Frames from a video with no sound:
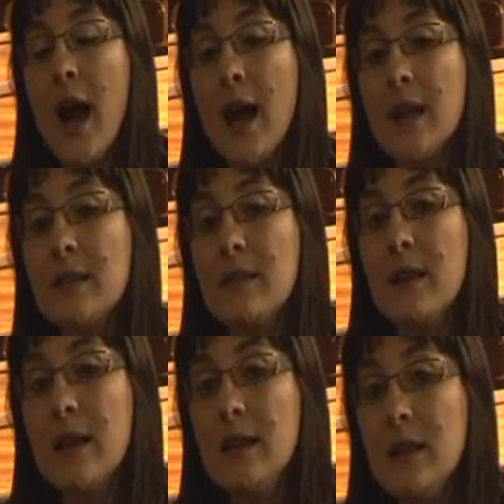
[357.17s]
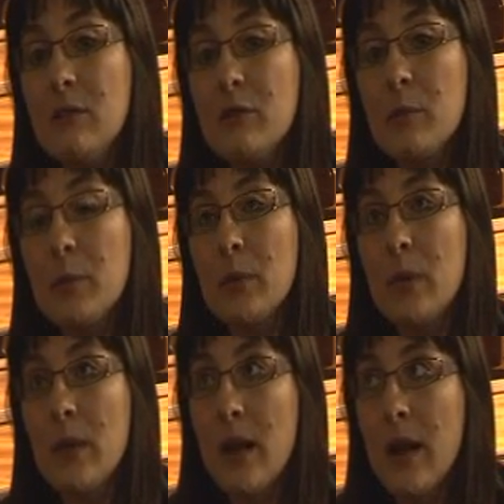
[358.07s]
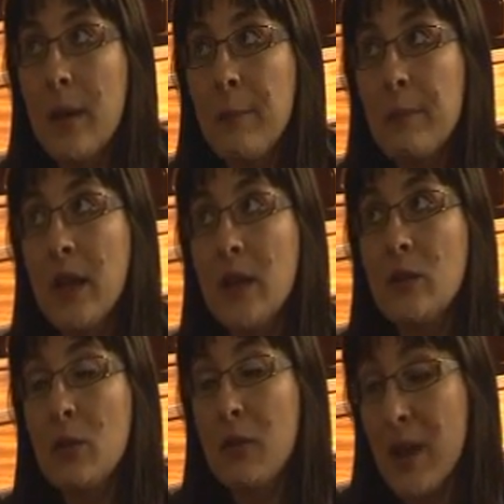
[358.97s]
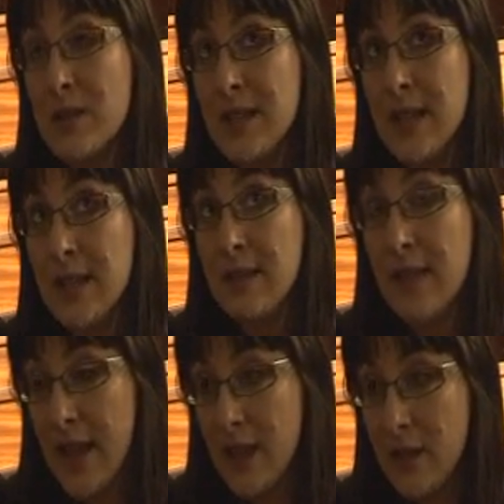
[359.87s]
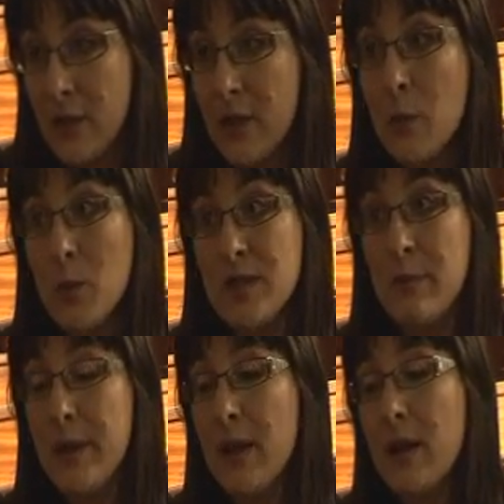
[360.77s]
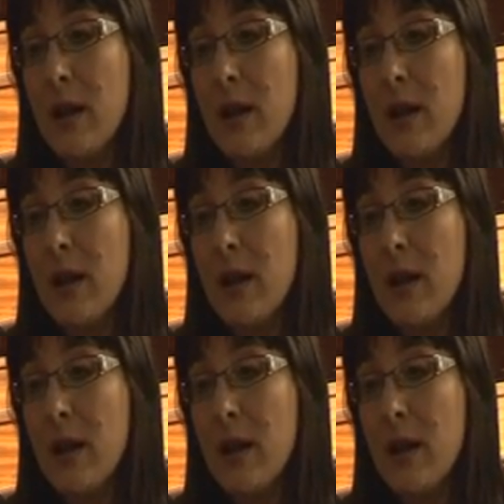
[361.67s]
And in Liverpool, in 2008, there was a big